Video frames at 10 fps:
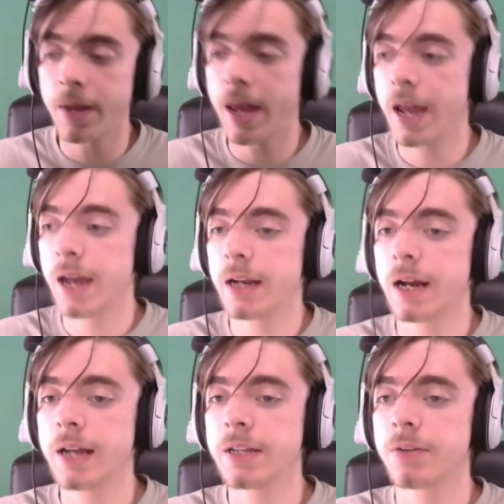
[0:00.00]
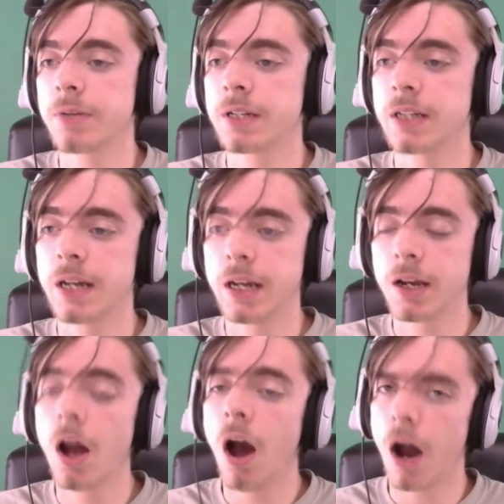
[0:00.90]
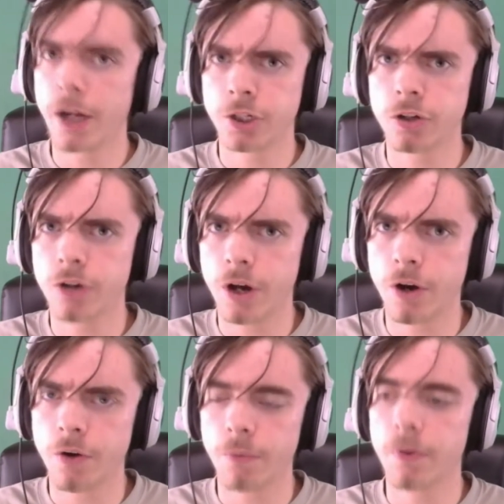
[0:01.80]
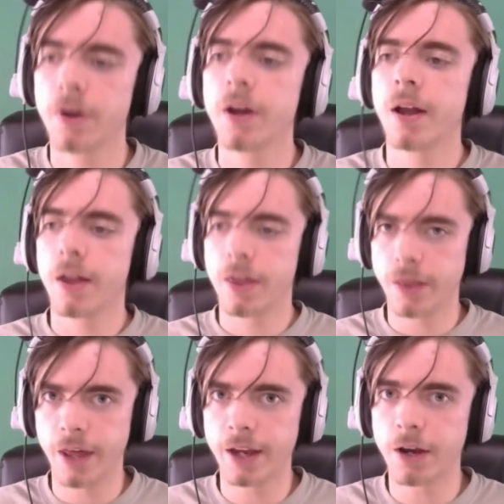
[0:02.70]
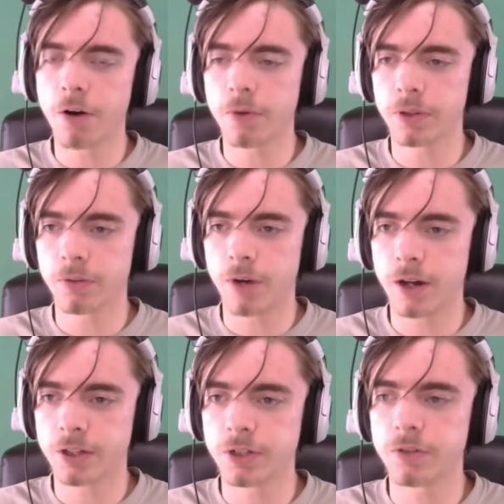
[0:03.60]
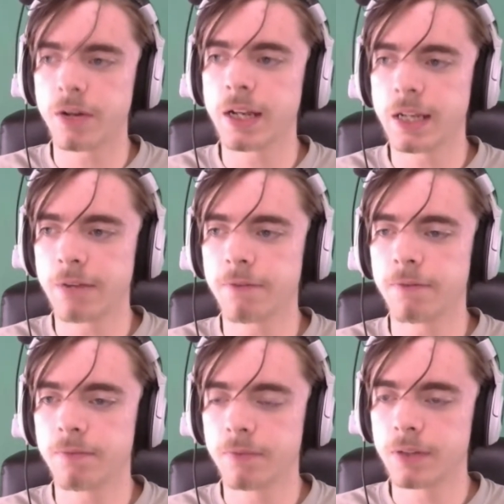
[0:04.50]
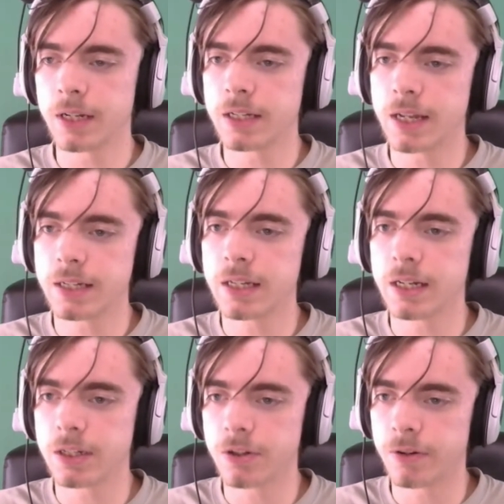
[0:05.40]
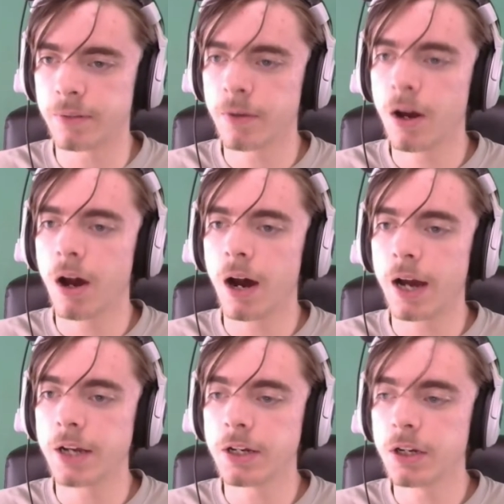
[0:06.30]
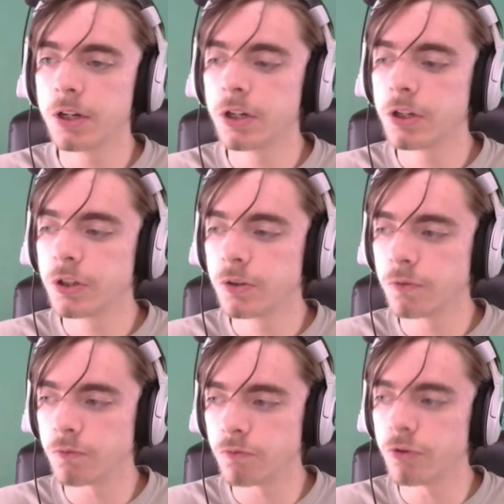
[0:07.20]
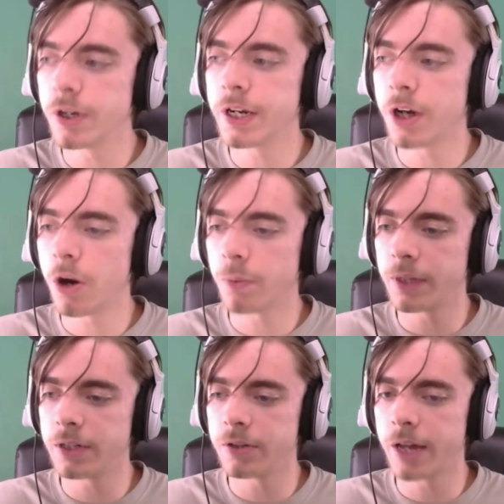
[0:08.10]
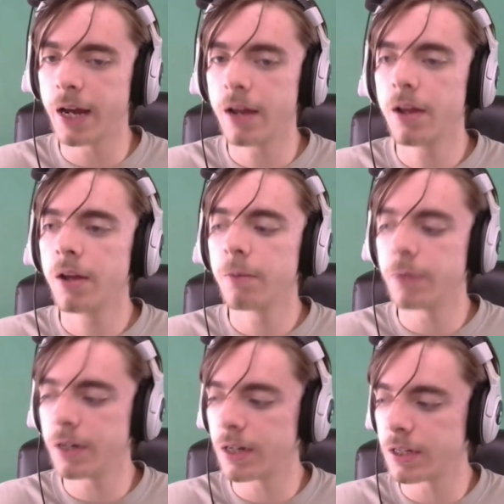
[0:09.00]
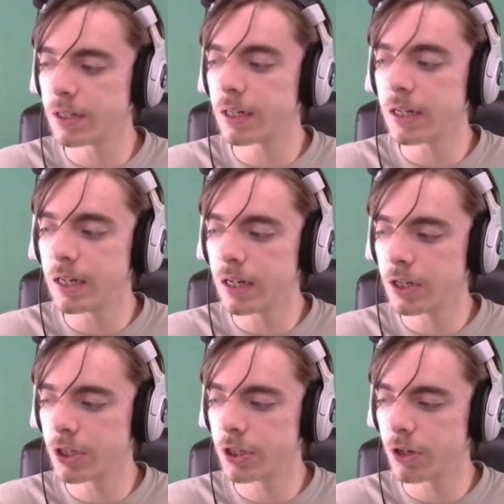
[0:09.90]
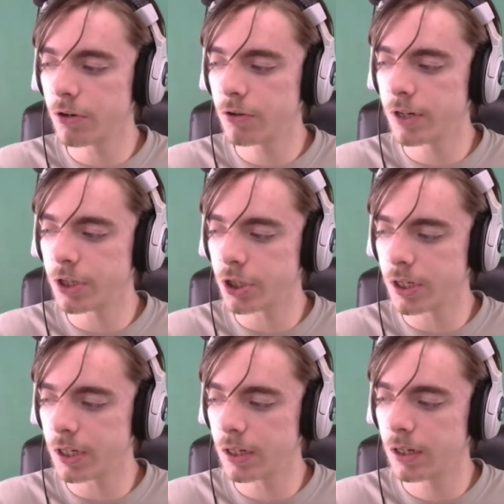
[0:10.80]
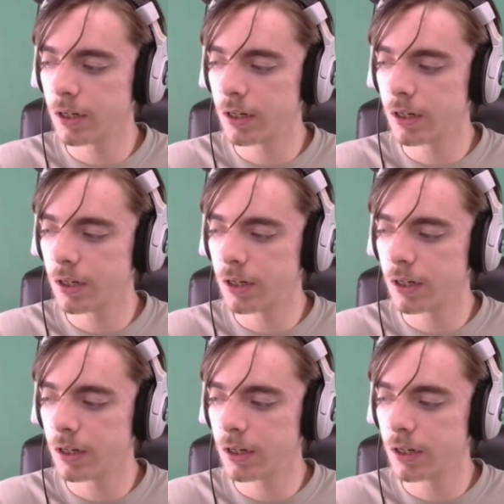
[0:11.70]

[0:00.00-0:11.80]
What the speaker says: And I just want to say, I sure hope they go with the lawsuit and they send it to him. I really hope they do that because he is so cringy.